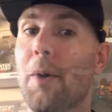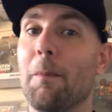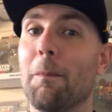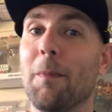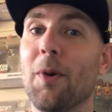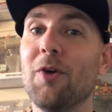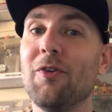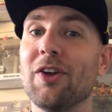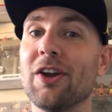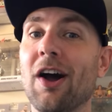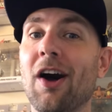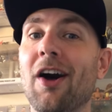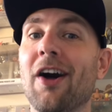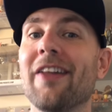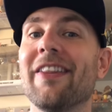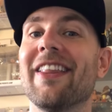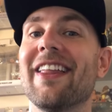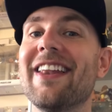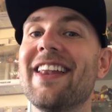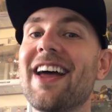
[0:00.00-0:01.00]
Moving
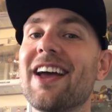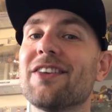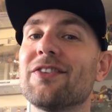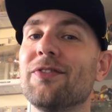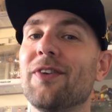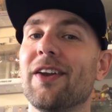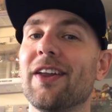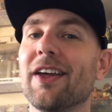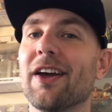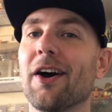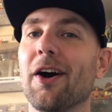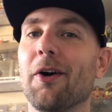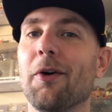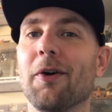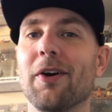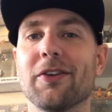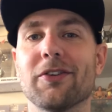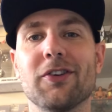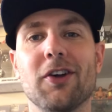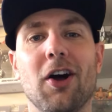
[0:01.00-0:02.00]
on, the next
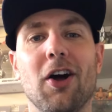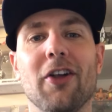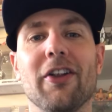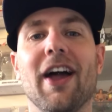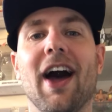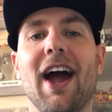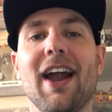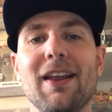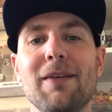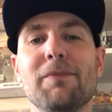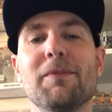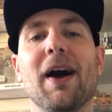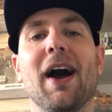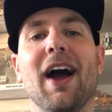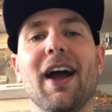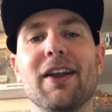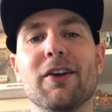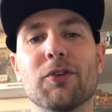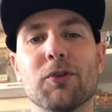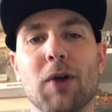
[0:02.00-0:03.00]
video is called Hiding
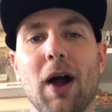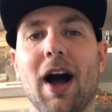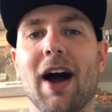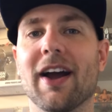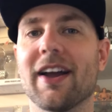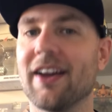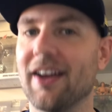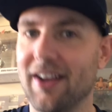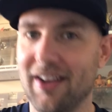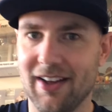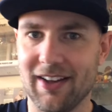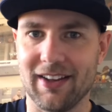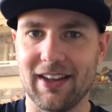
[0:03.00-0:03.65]
Behind Rock,